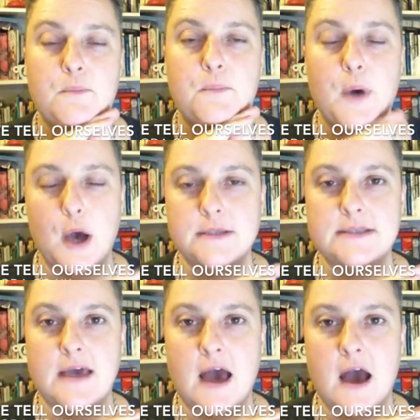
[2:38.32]
But
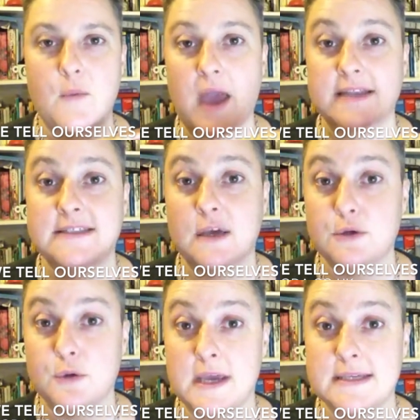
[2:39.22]
we had a
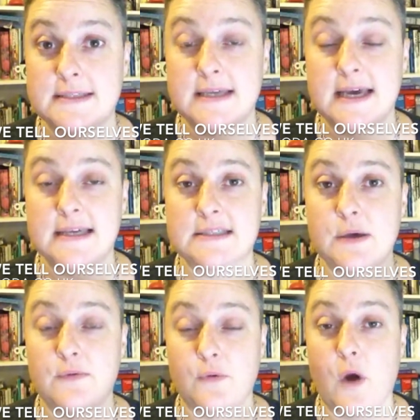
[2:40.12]
social yesterday, so
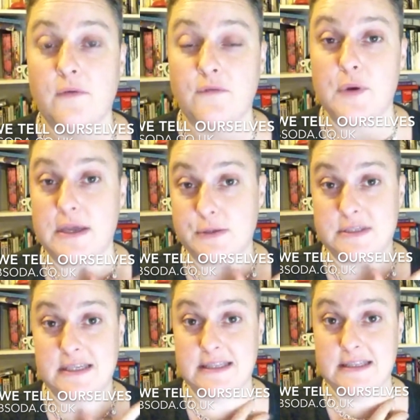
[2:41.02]
quite a few
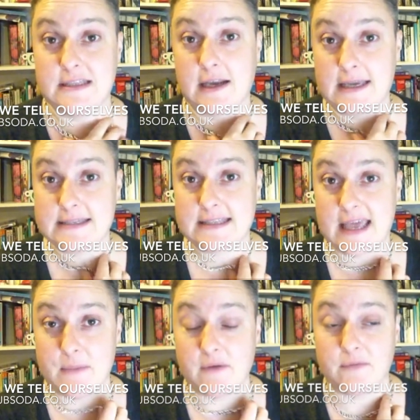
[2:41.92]
interesting nuggets
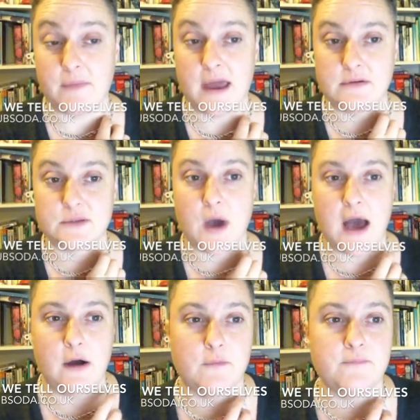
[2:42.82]
came up from there as
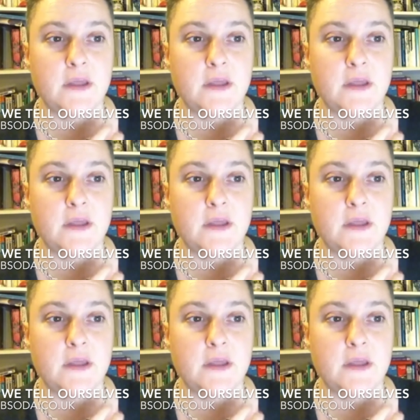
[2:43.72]
well.